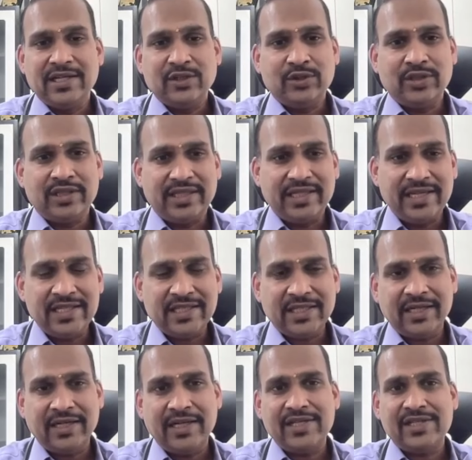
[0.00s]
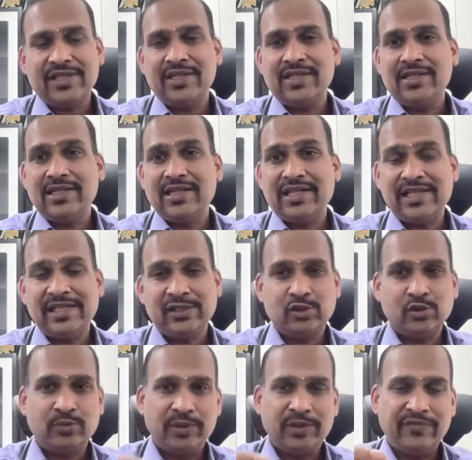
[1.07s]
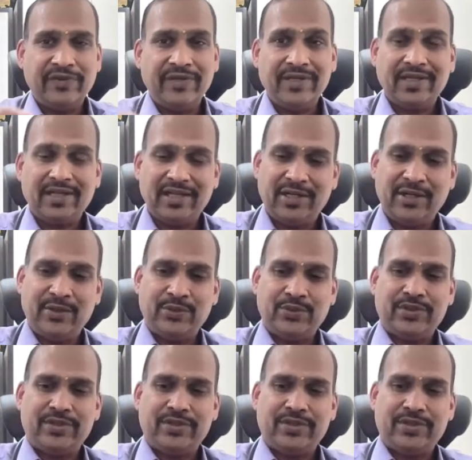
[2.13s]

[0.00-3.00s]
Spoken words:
So in these conditions, DLCO will be reduced.